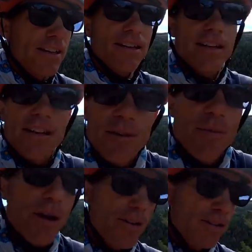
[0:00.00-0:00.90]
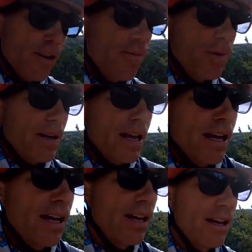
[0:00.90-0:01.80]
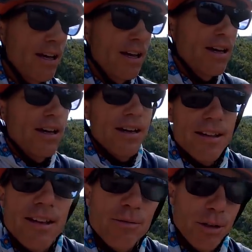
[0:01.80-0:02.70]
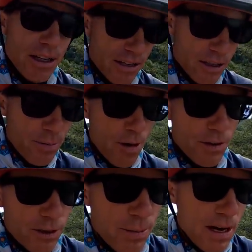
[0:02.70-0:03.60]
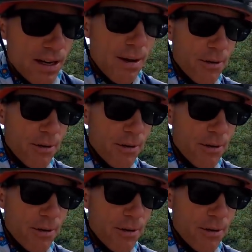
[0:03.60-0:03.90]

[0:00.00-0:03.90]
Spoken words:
You can hear the birds chirping. This really is the perfect speed.